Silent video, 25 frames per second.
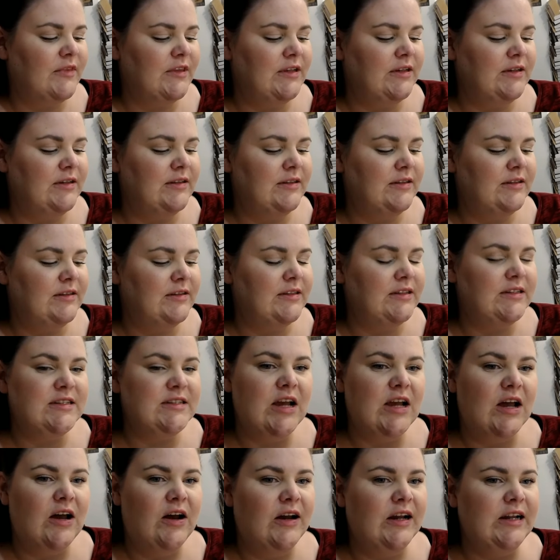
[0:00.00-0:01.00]
the
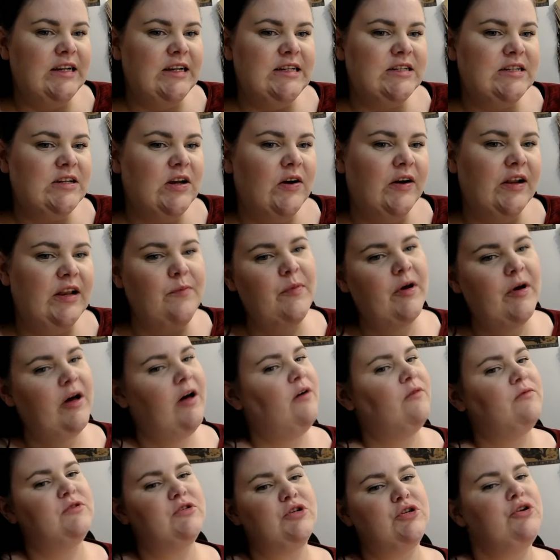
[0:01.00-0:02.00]
tiny
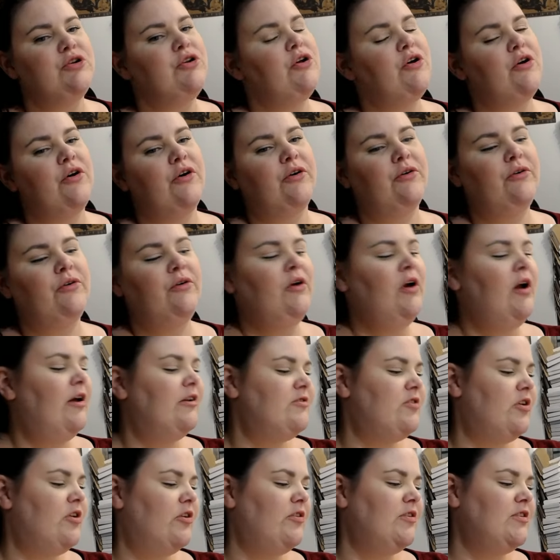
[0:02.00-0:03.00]
pearls, no.
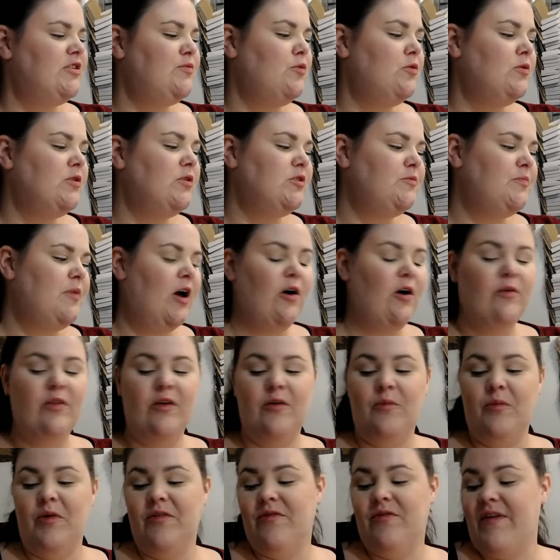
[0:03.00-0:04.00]
So the smallest pearl that
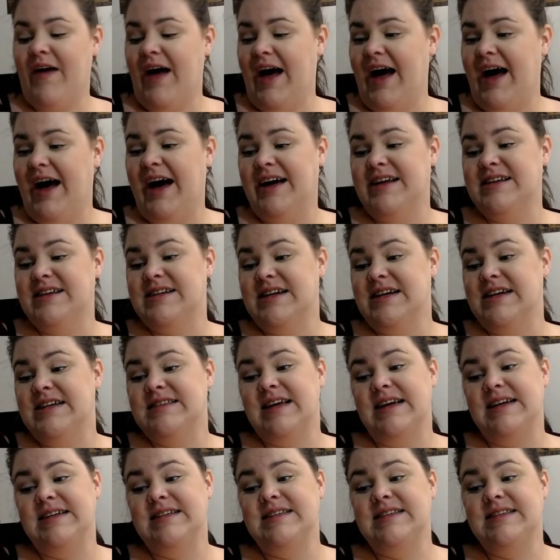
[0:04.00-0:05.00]
we've had is
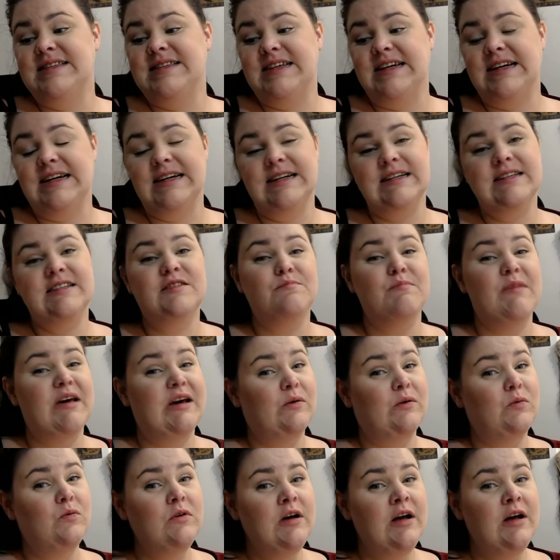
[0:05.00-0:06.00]
a 6mm.
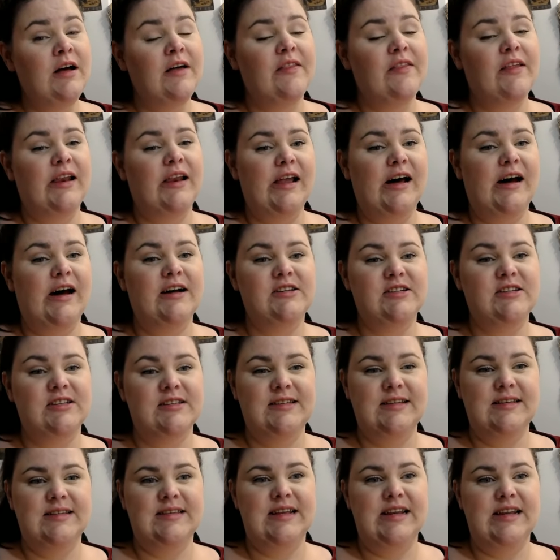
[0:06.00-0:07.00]
The largest
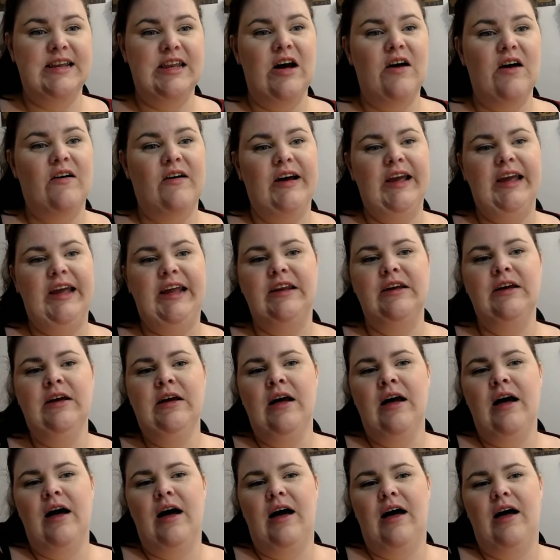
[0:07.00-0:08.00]
is a 9.
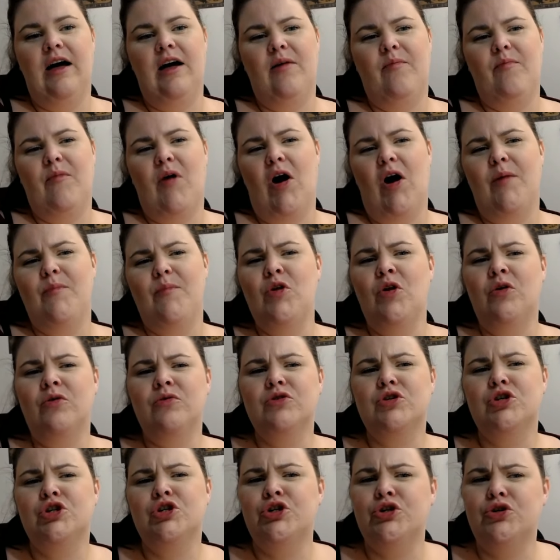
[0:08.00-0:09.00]
I'm not
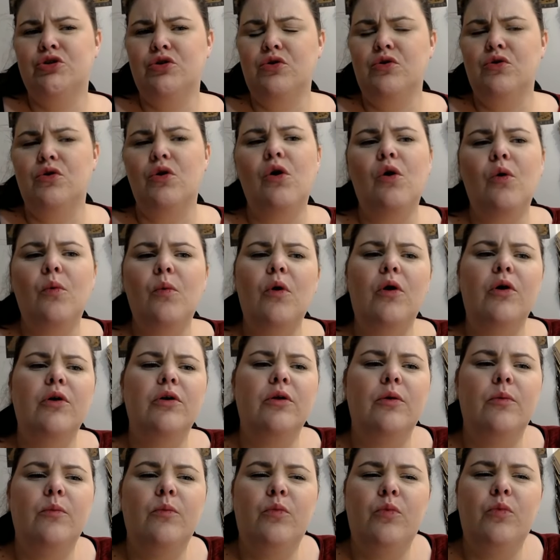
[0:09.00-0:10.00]
sure
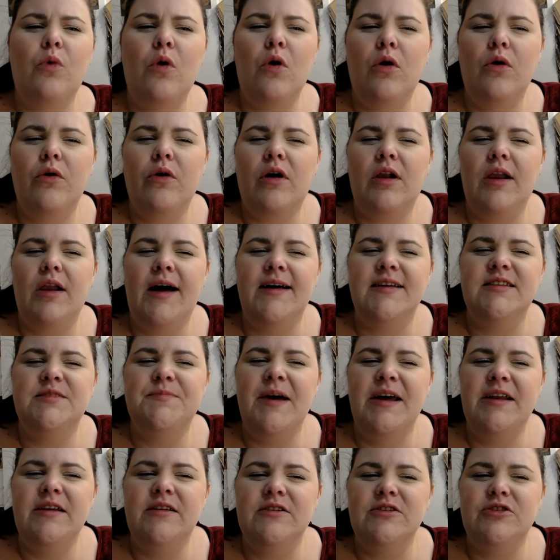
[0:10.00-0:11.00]
what glass
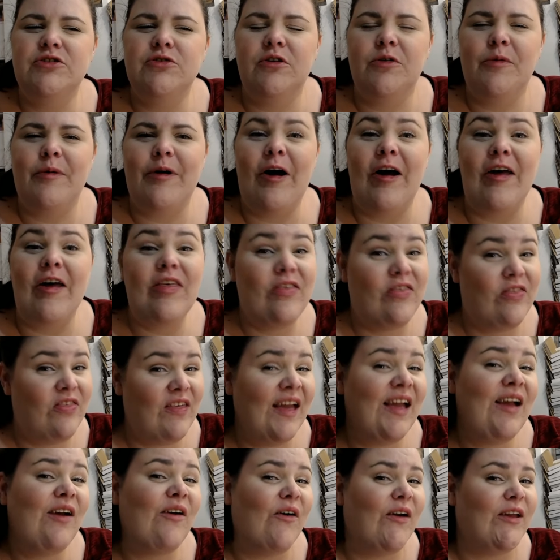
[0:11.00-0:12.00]
pendants you're on about. I
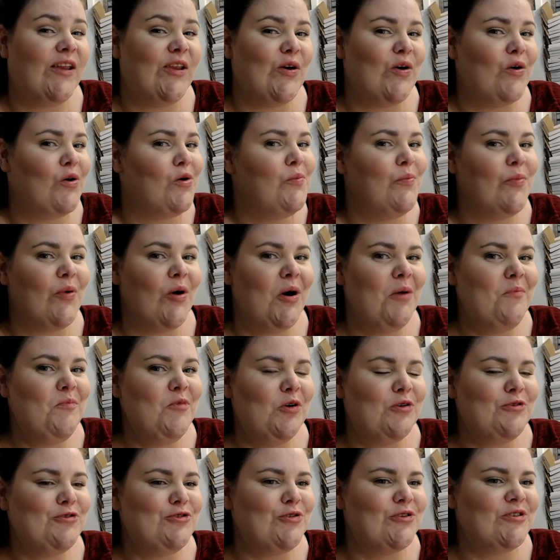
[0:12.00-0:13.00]
think I know, but I'm not
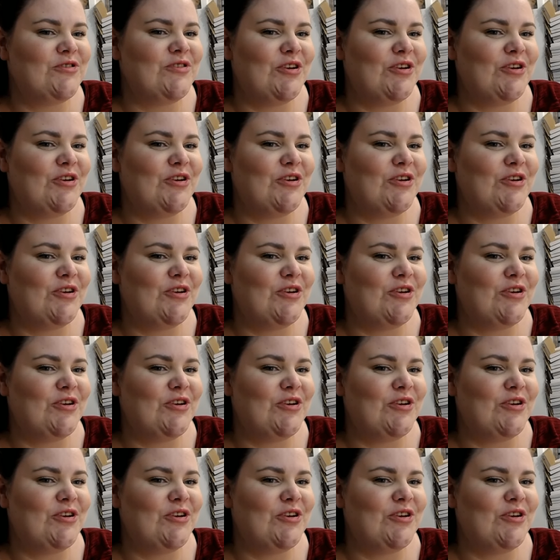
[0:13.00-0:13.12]
sure because I